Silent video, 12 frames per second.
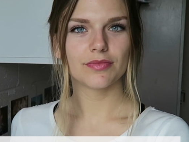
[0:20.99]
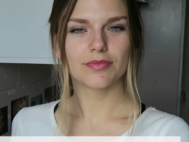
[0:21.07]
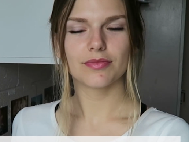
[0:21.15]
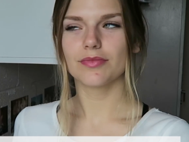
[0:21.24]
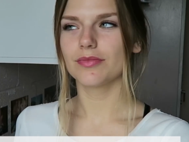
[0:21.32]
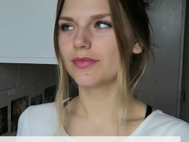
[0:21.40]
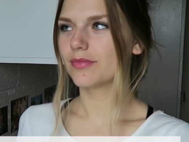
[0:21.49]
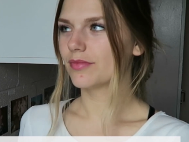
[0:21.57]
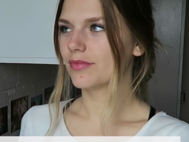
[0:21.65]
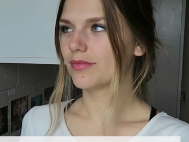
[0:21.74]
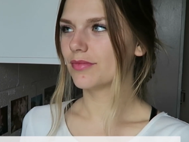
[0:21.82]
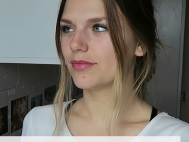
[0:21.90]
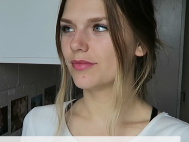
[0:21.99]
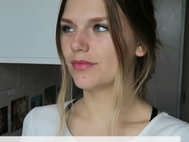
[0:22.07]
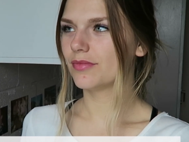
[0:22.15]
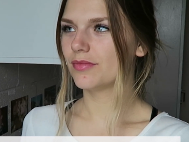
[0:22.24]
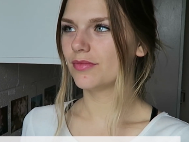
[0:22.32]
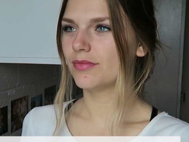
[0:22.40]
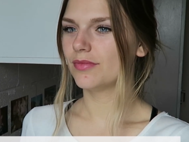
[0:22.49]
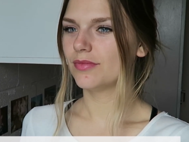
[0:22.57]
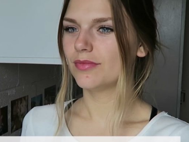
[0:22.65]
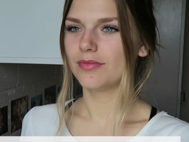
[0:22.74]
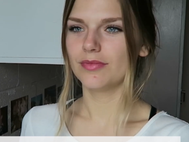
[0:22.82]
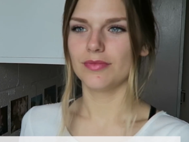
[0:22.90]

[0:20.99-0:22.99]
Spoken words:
No one is speaking in this clip.